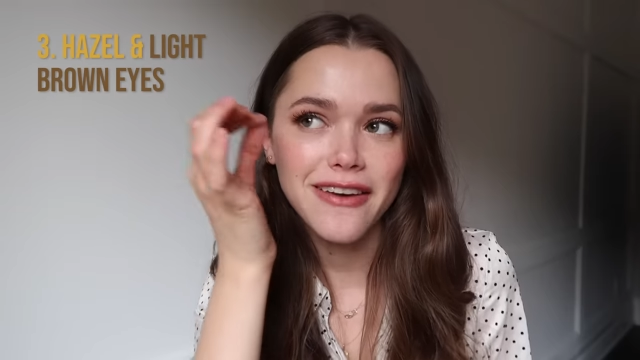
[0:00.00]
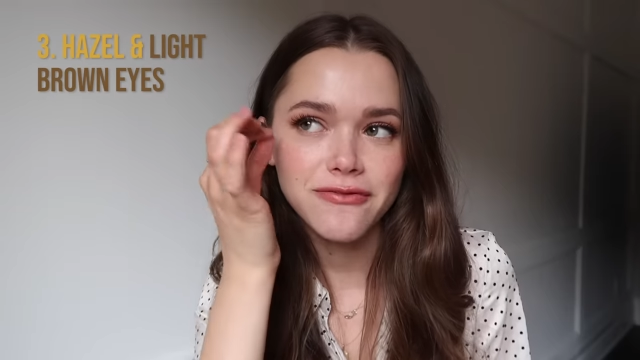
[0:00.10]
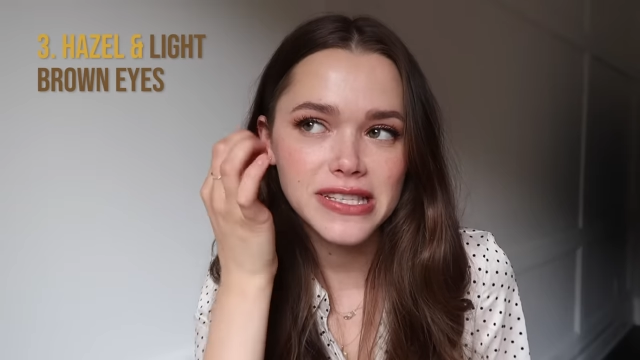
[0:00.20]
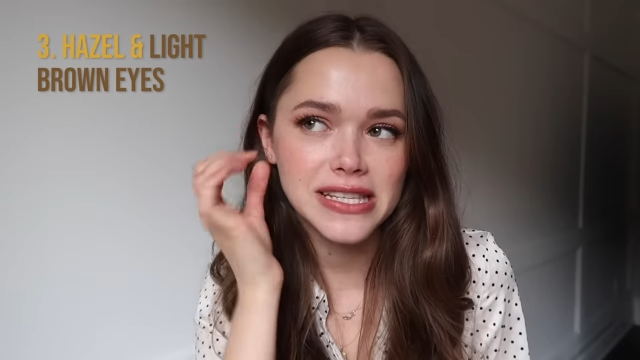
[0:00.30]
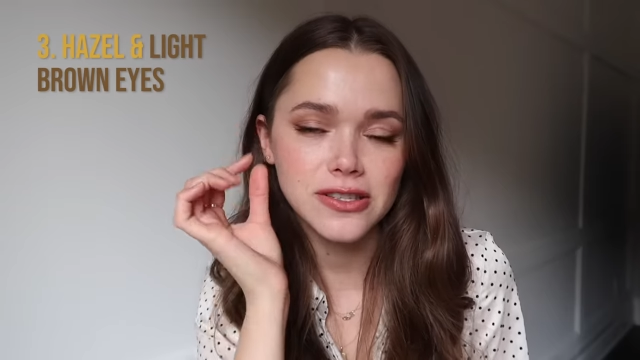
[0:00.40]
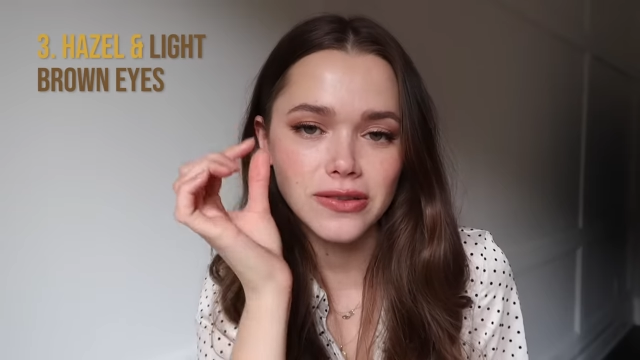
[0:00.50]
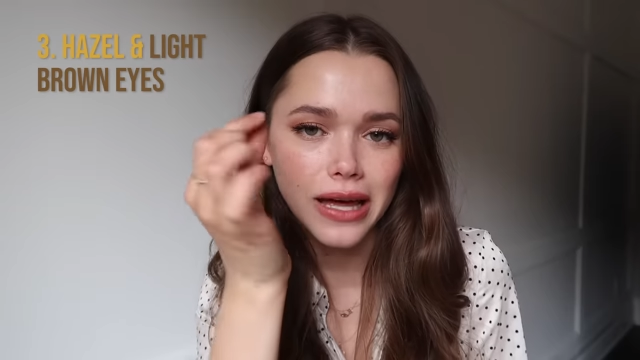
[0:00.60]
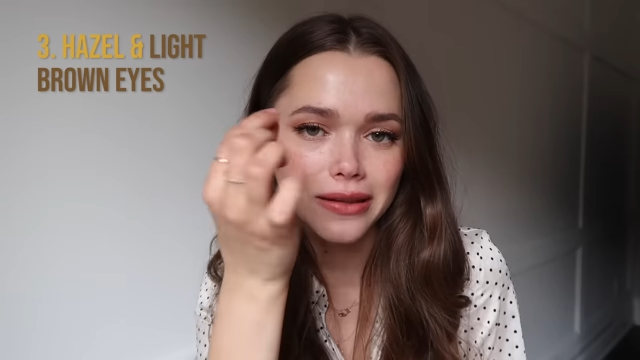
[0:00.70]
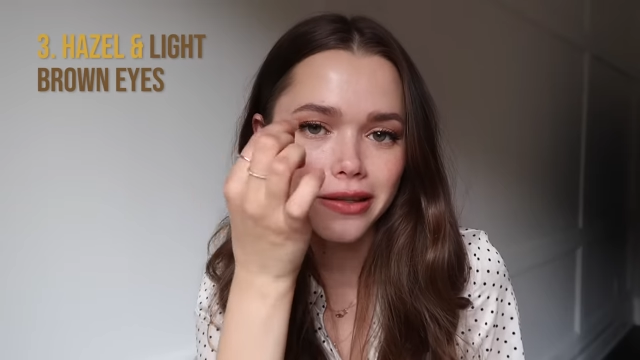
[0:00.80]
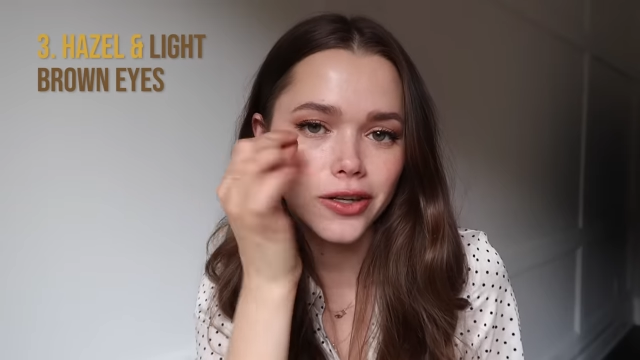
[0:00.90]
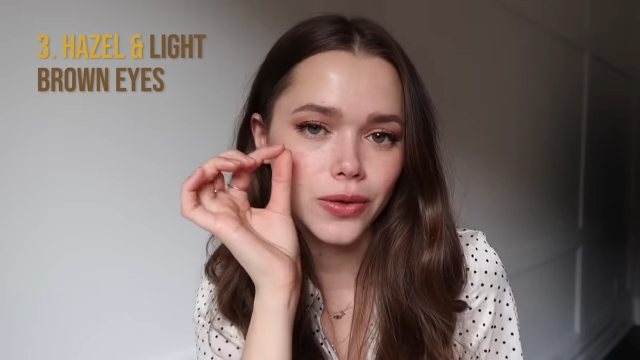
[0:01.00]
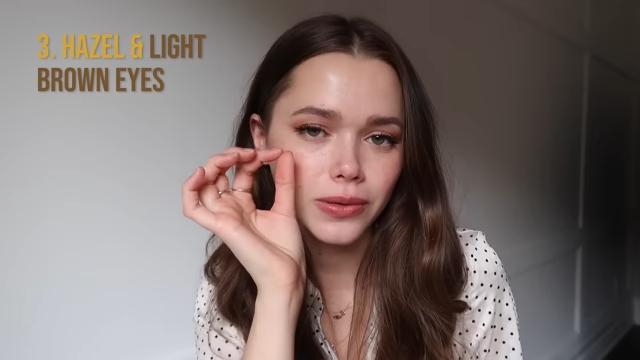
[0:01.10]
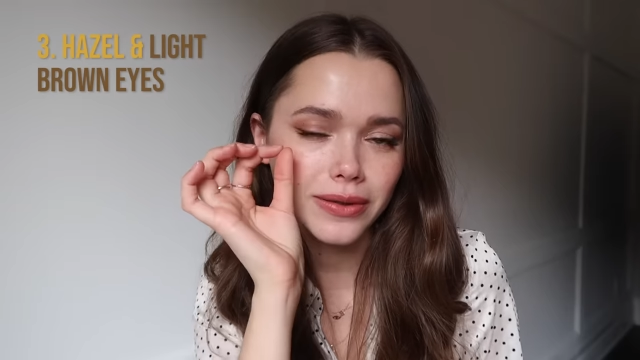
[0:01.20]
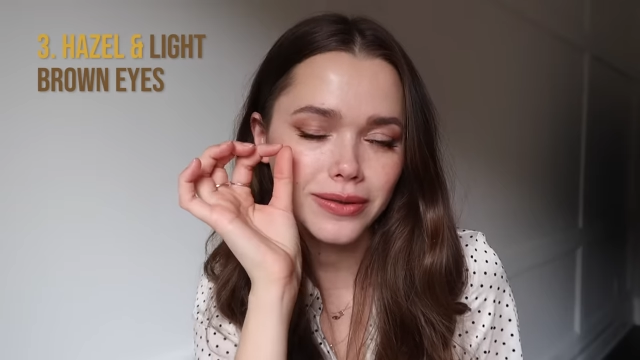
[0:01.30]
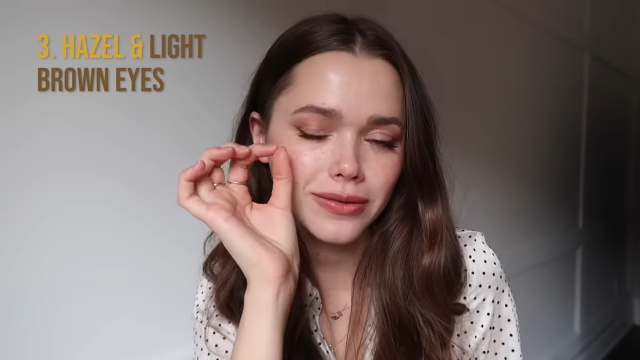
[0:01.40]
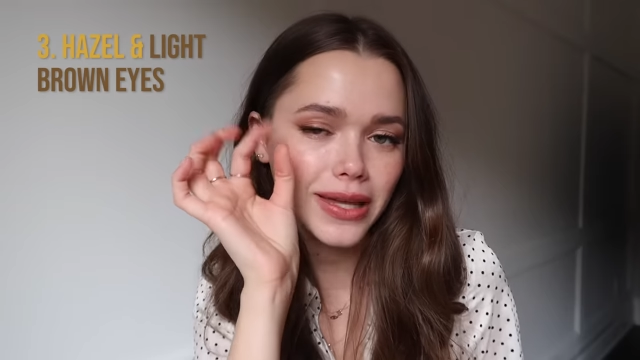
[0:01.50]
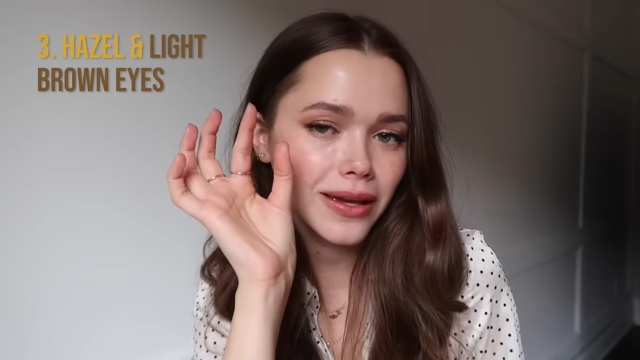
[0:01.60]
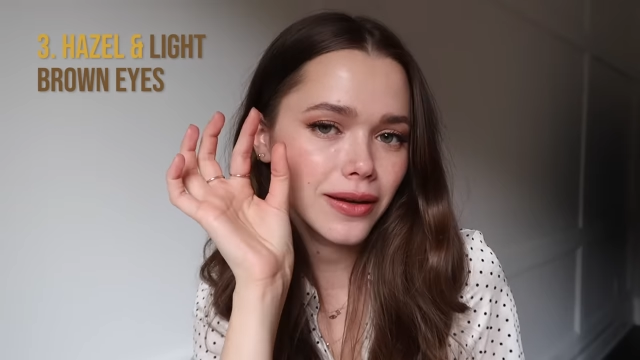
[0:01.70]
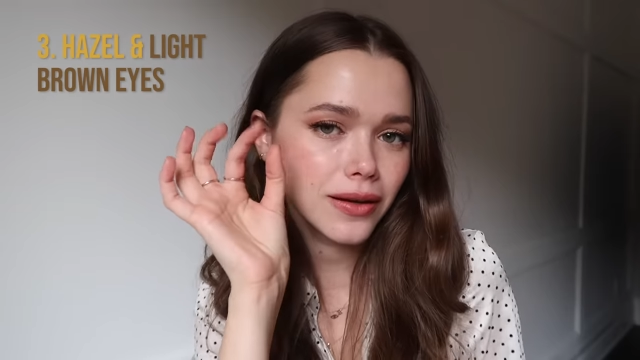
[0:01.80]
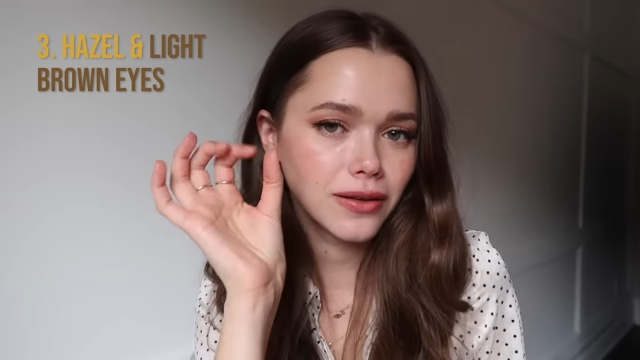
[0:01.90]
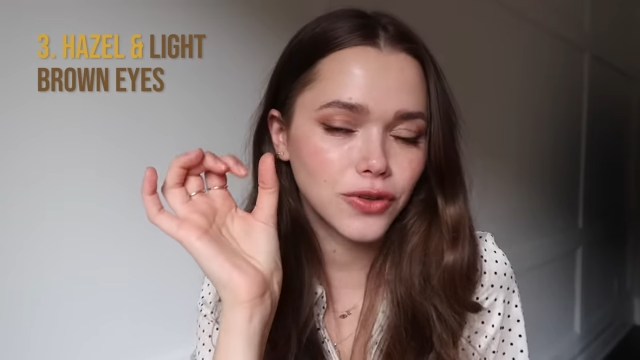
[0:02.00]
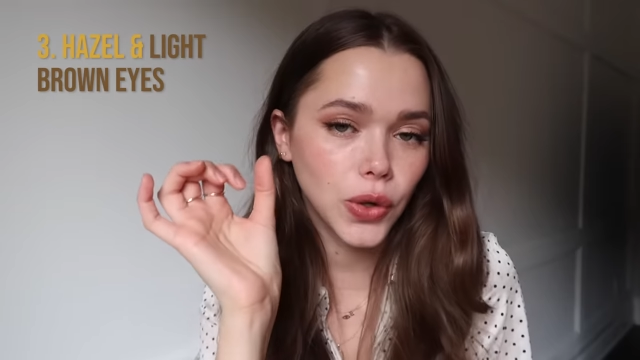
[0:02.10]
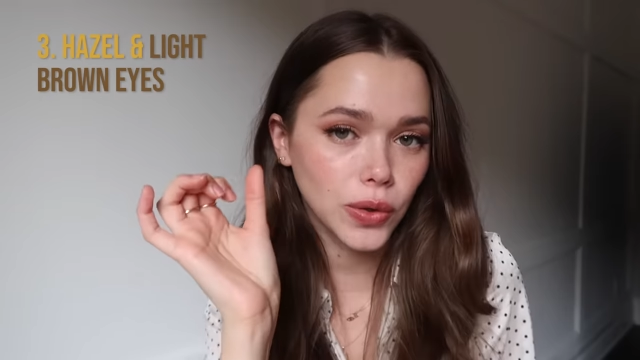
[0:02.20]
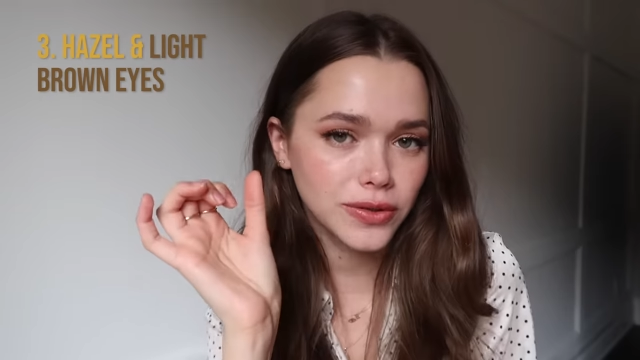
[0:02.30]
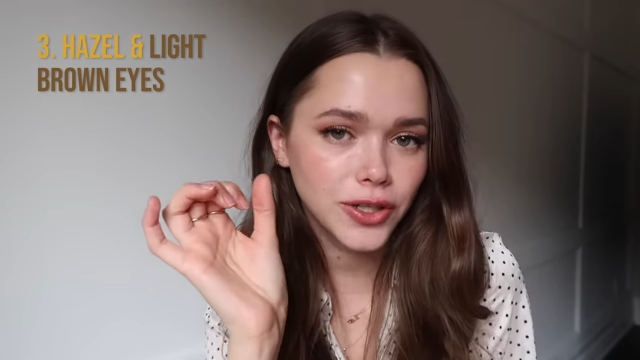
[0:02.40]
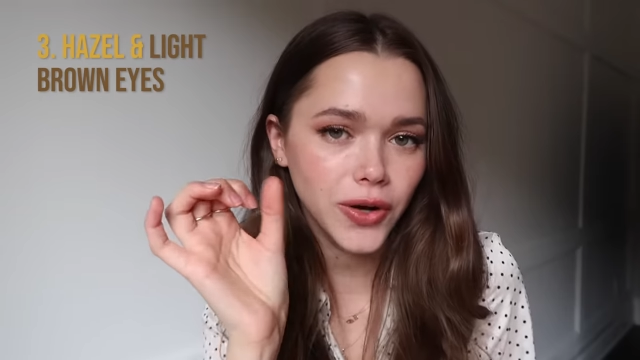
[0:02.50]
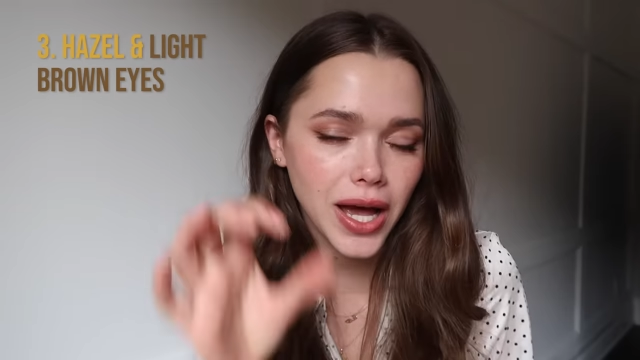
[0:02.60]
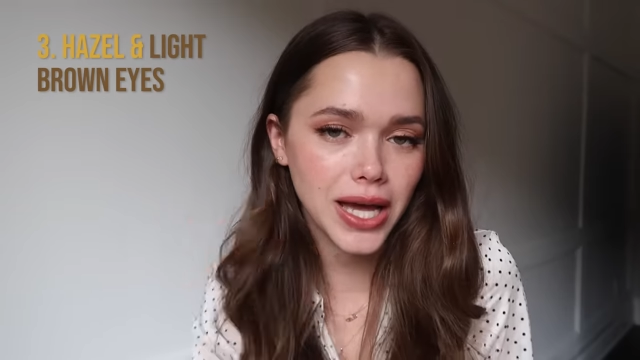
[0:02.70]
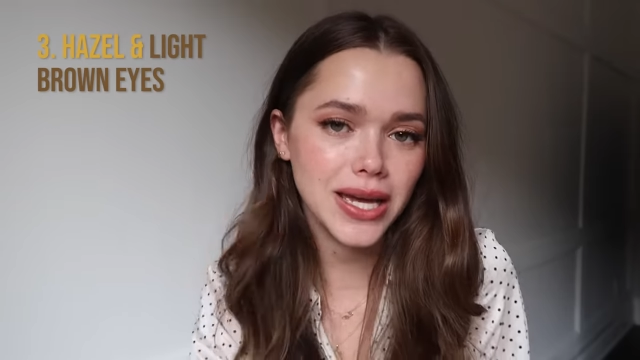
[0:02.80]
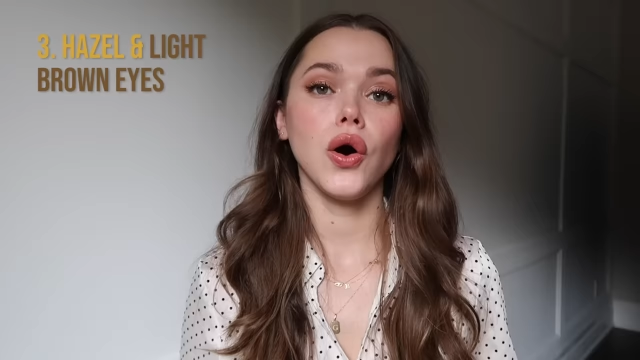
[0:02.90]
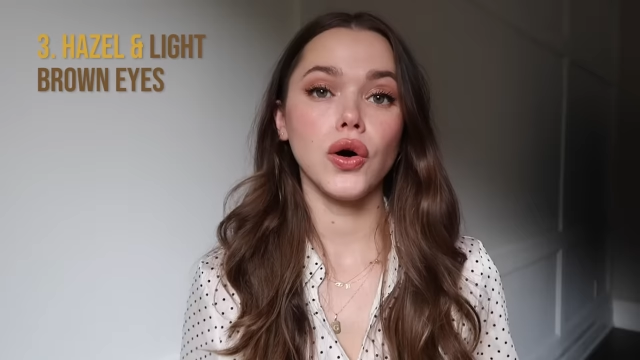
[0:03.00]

emphasis on that little thing of gold in your eye.